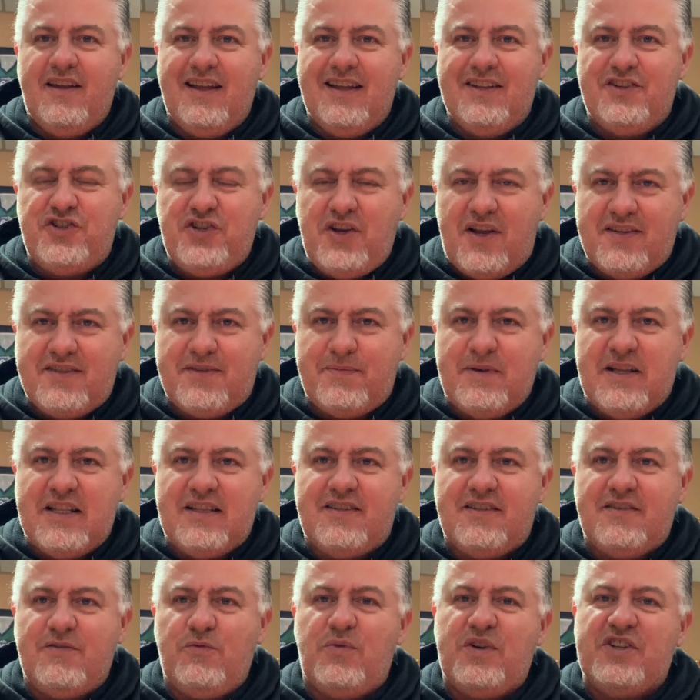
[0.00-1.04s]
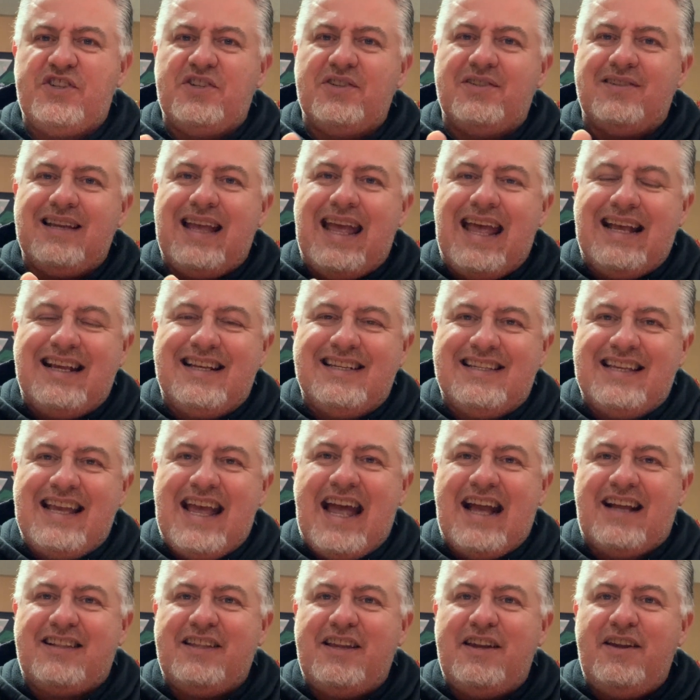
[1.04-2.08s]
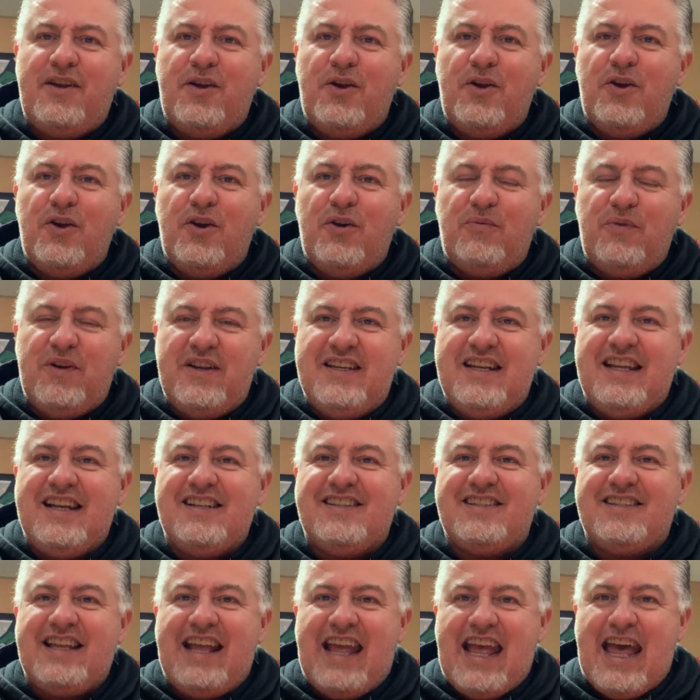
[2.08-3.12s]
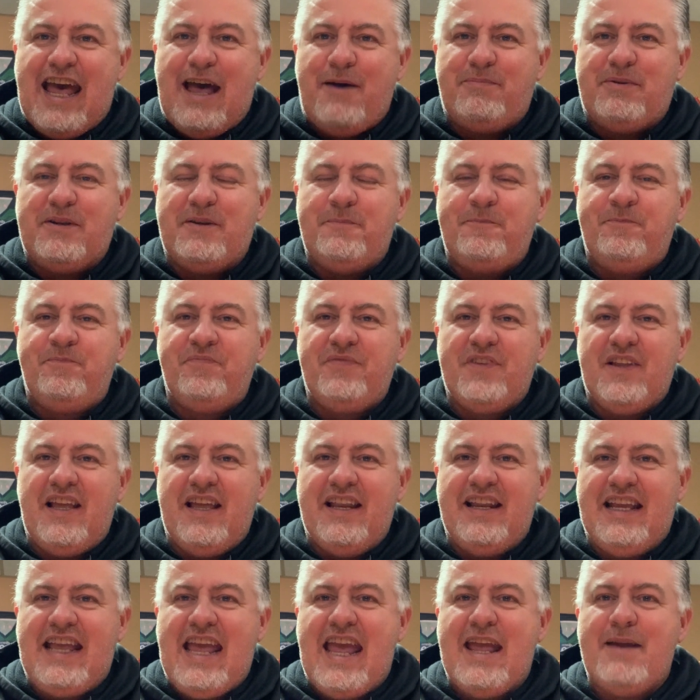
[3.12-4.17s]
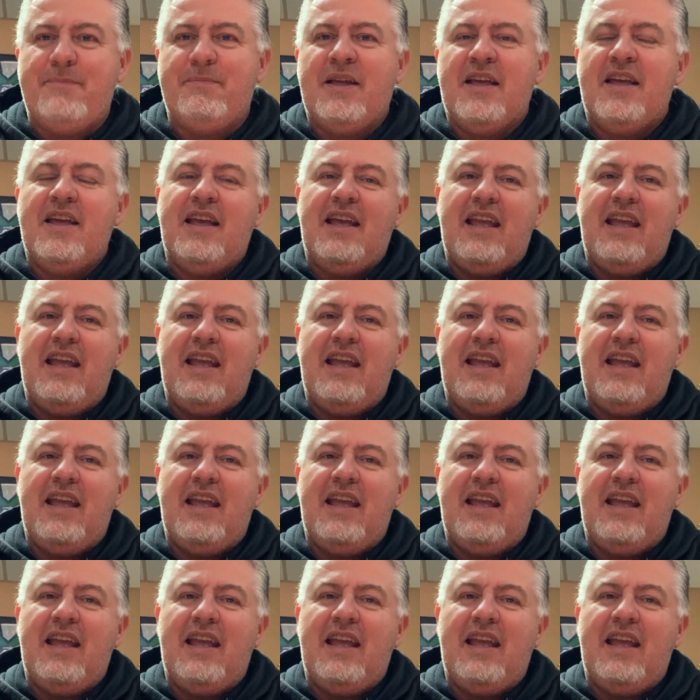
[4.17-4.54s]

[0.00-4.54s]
adjustments, which is exactly what needs to happen in a game.